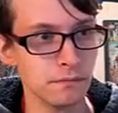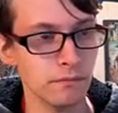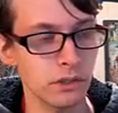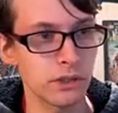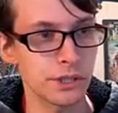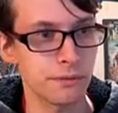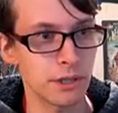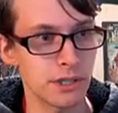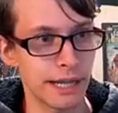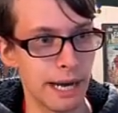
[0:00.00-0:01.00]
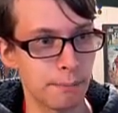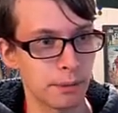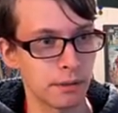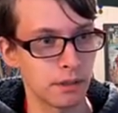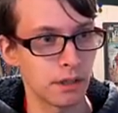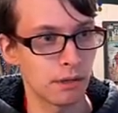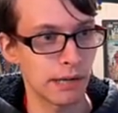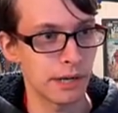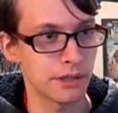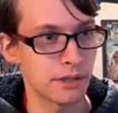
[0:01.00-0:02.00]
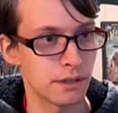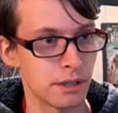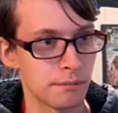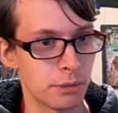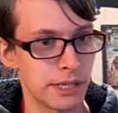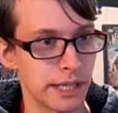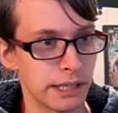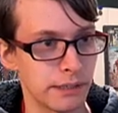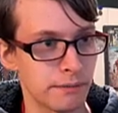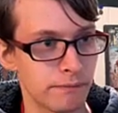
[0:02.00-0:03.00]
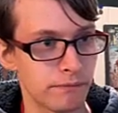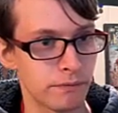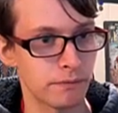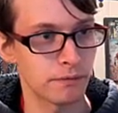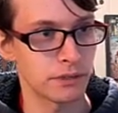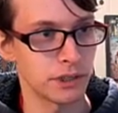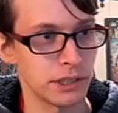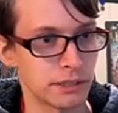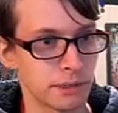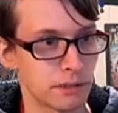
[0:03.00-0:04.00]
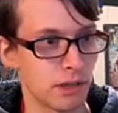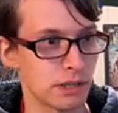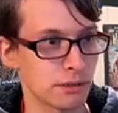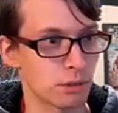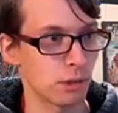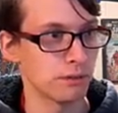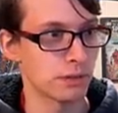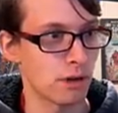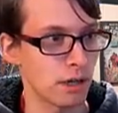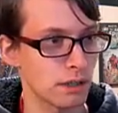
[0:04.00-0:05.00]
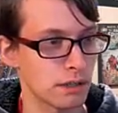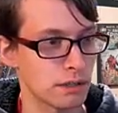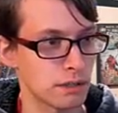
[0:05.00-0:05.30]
in this first lap around Motegi. Jeez, I just lost control of this car.